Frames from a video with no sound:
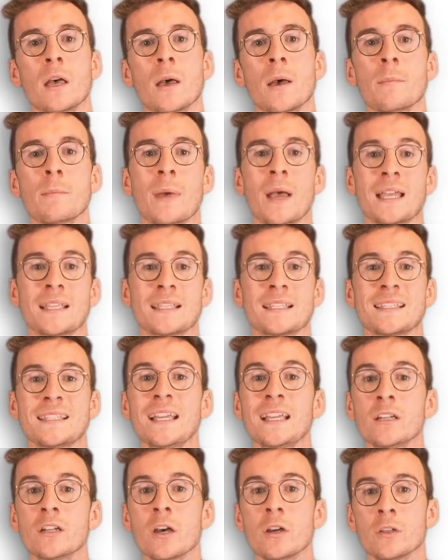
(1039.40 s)
Past
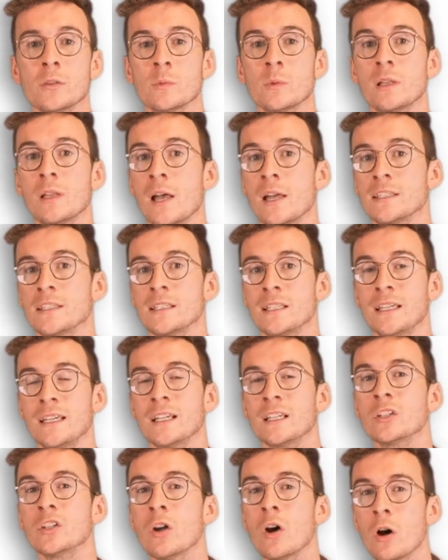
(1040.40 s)
signals were largely
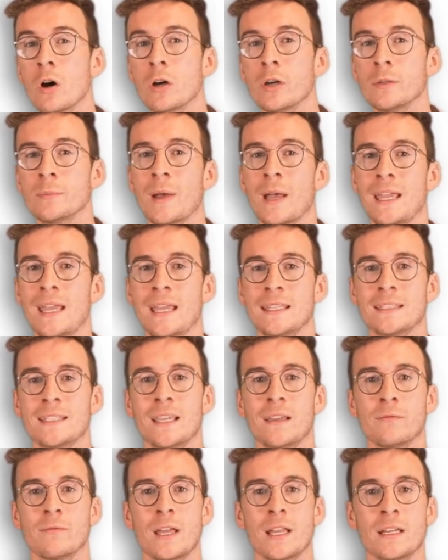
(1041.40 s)
ignored by ad
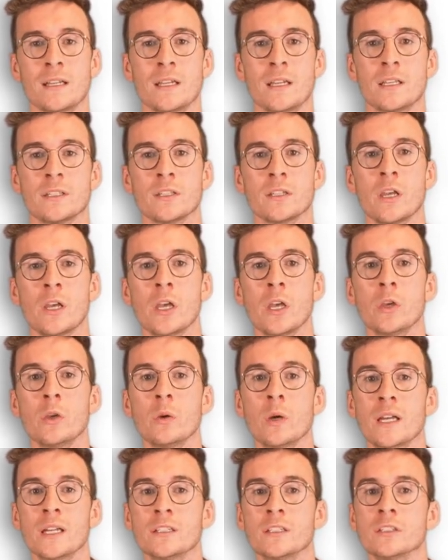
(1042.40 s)
tech vendors who
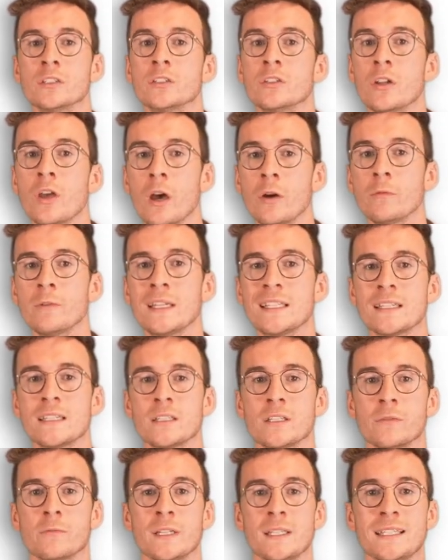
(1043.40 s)
had no reason
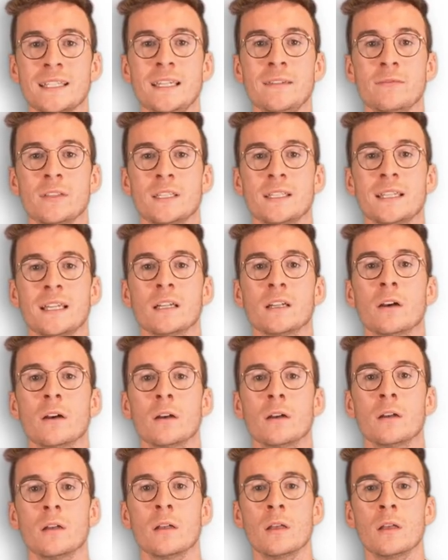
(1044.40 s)
to receive the signal,